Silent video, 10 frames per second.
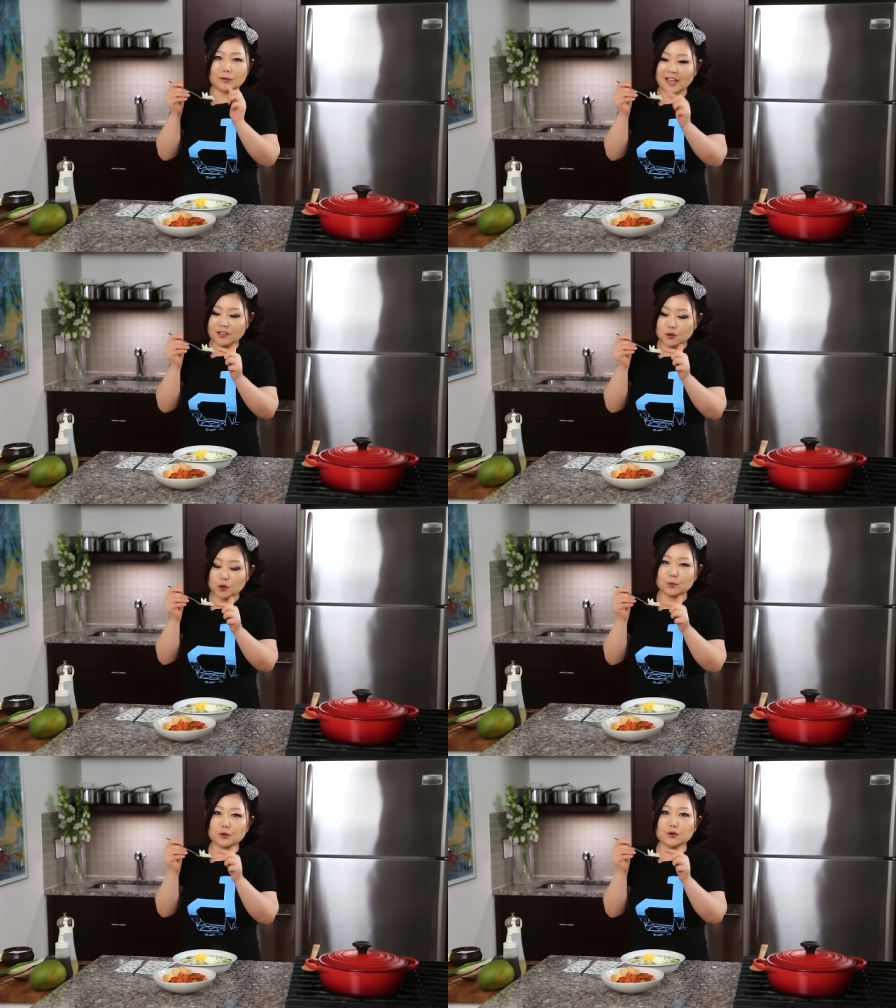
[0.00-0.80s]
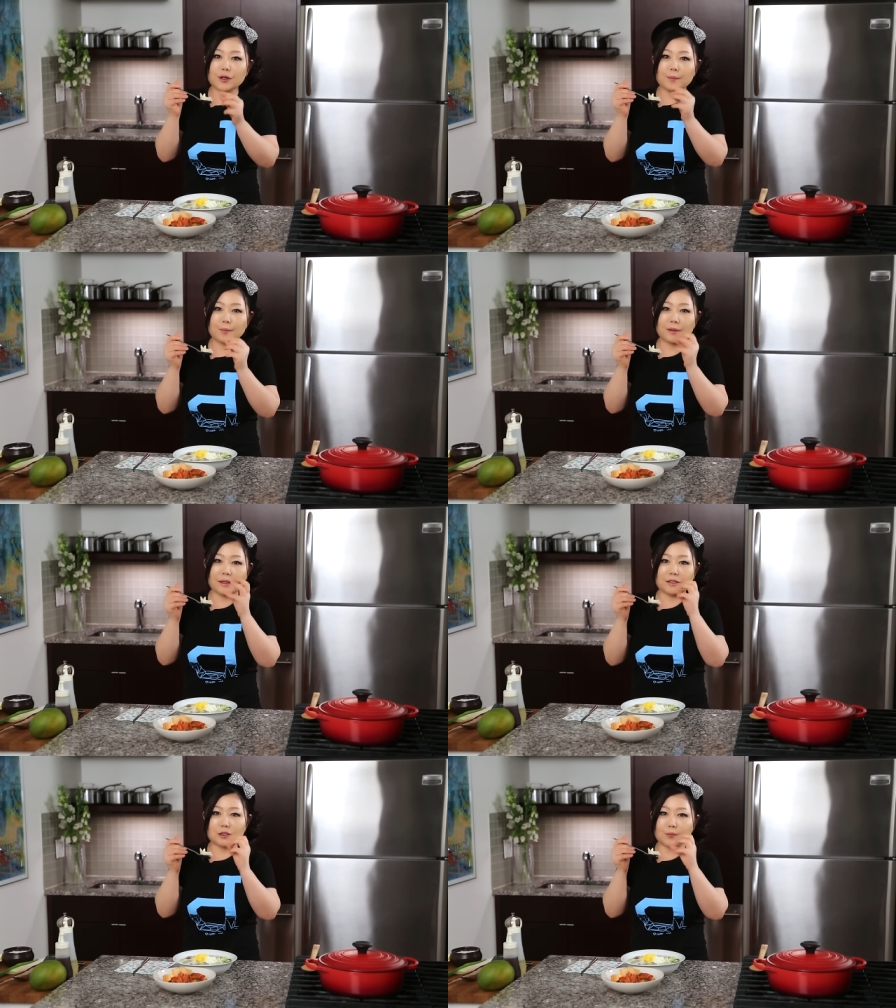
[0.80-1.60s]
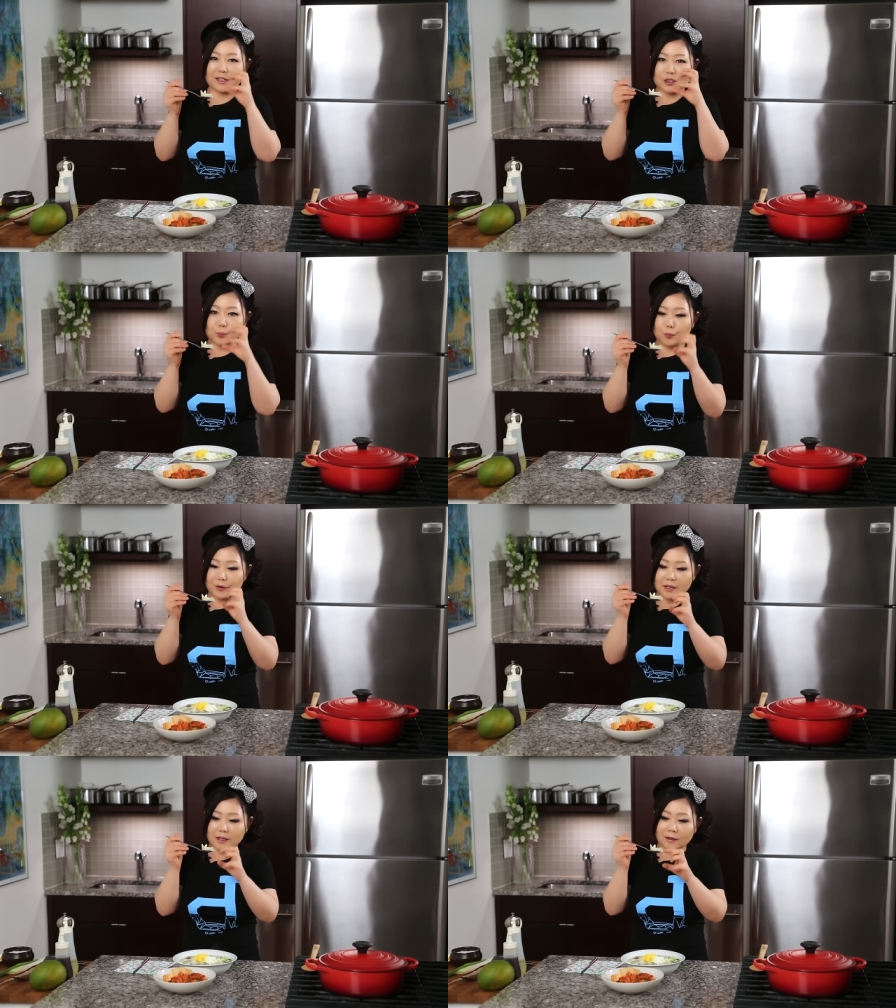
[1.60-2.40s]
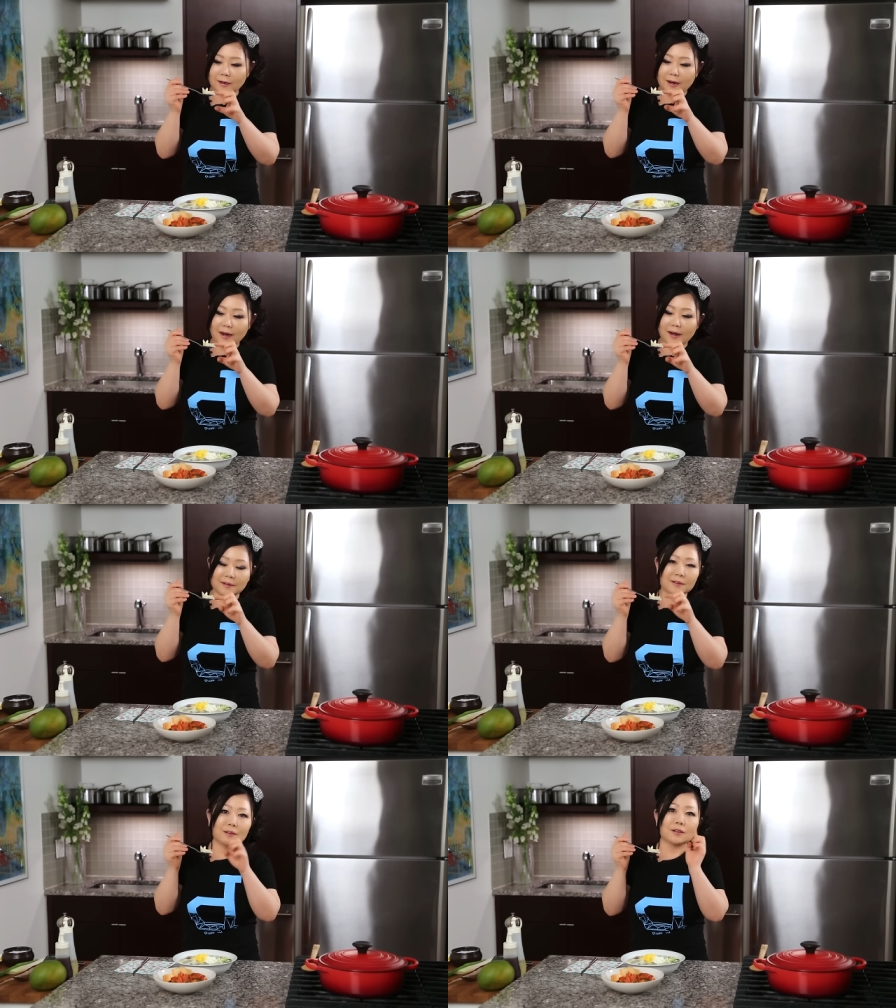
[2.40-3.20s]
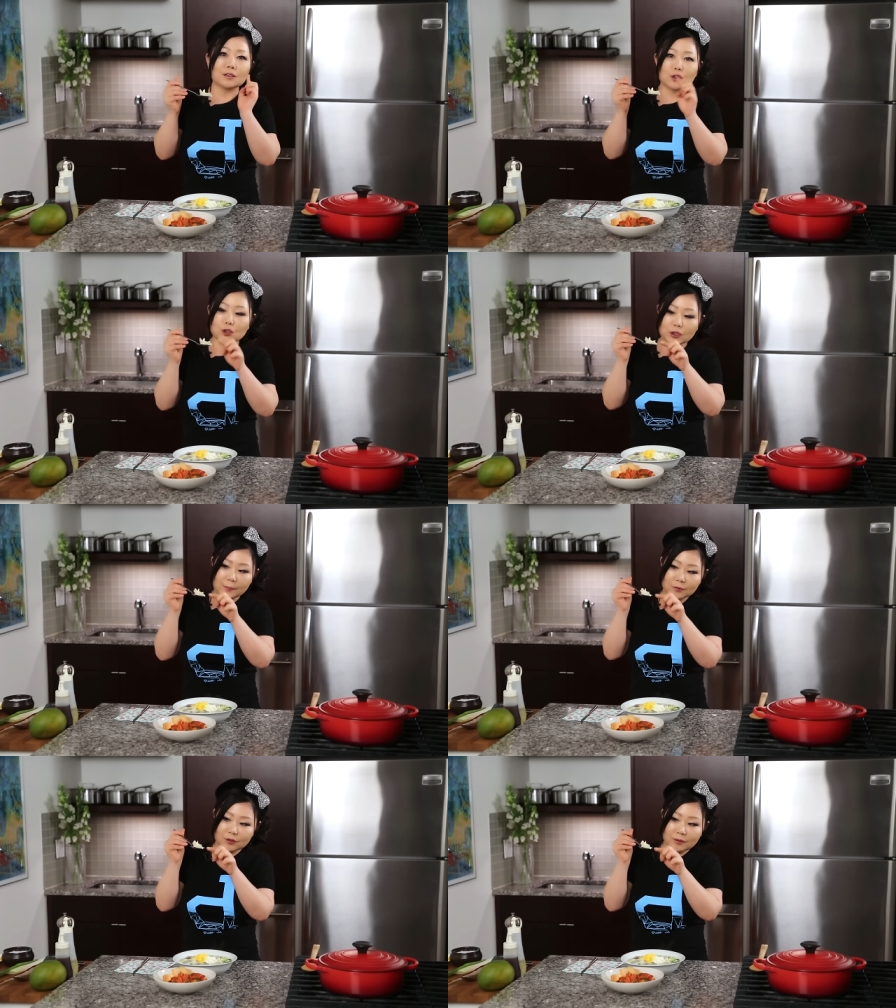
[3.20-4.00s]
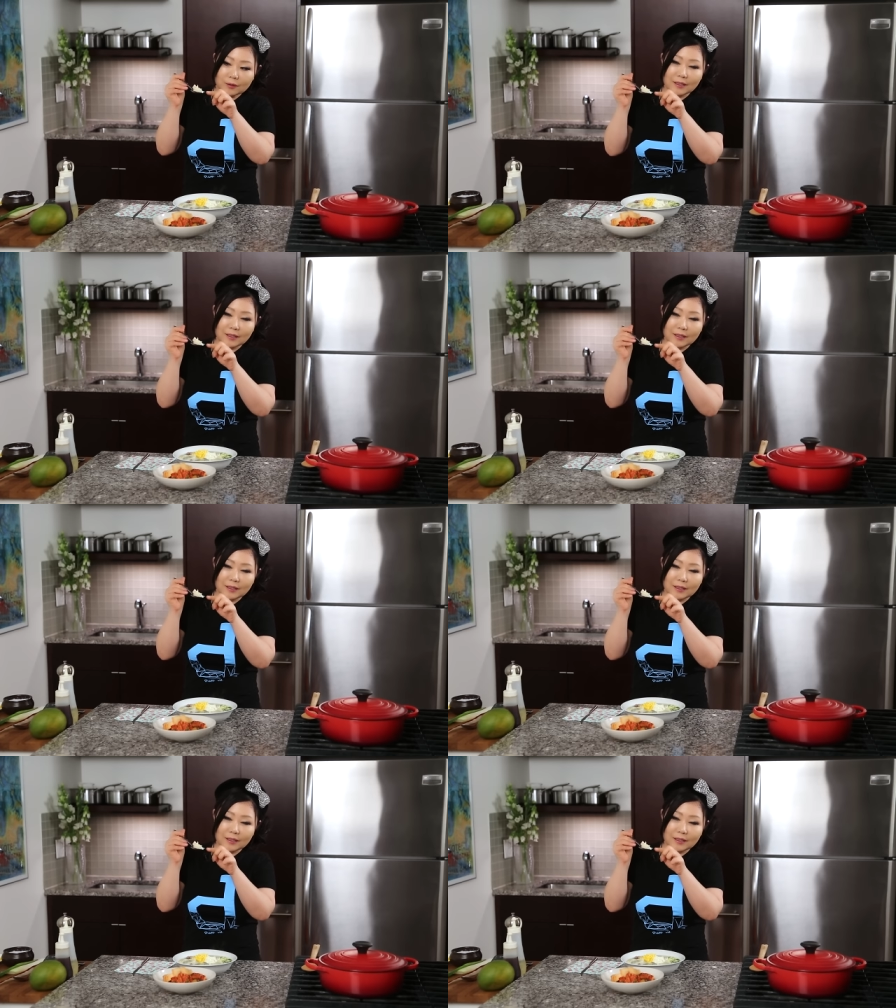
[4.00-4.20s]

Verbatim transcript: texture of shrimp is very springy and chopped